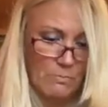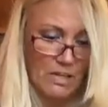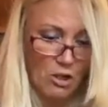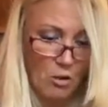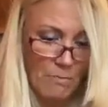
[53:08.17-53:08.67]

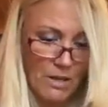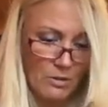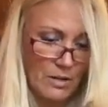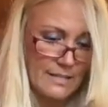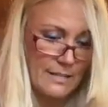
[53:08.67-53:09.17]
There should be
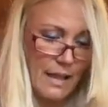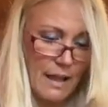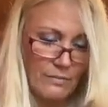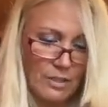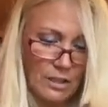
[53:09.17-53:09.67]
none
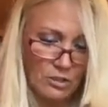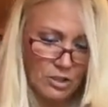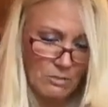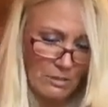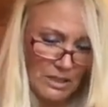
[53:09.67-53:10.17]
of that
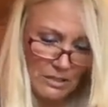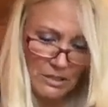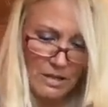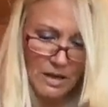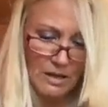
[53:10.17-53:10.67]
if you make
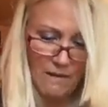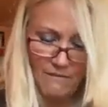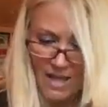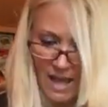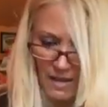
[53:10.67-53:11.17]
it the
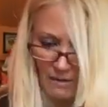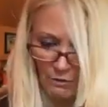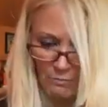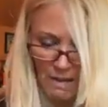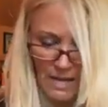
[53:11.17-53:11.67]
way I'm telling
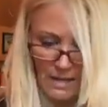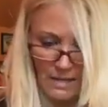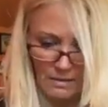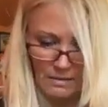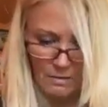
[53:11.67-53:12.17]
you,
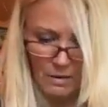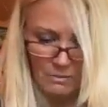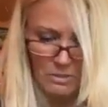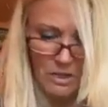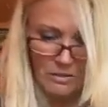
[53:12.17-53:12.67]

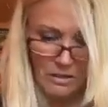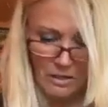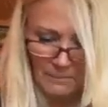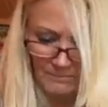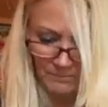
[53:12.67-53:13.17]

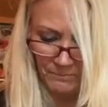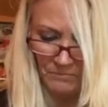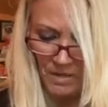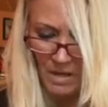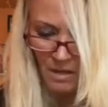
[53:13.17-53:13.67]
because I
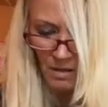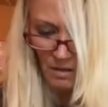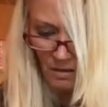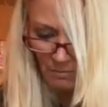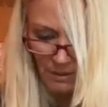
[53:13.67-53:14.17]
don't
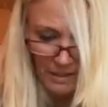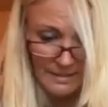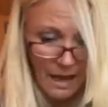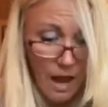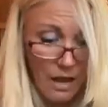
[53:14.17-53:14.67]
like it when
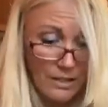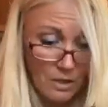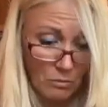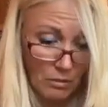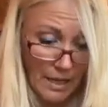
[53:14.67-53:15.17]
it's
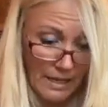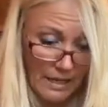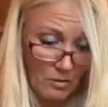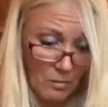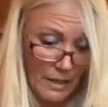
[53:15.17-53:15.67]
all
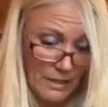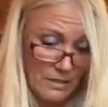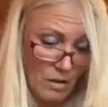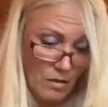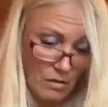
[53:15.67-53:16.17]
bitter.
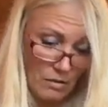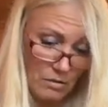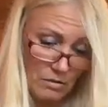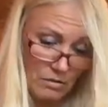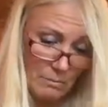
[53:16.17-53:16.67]
I've had some
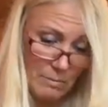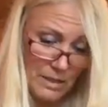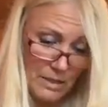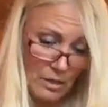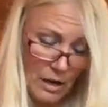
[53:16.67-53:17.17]
bad
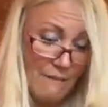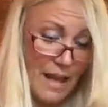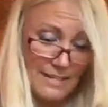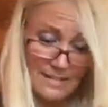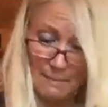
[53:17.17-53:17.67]
collard
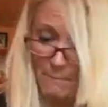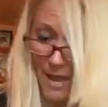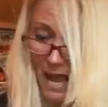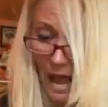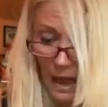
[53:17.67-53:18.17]
greens in my
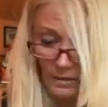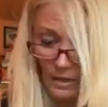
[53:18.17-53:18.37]
life. My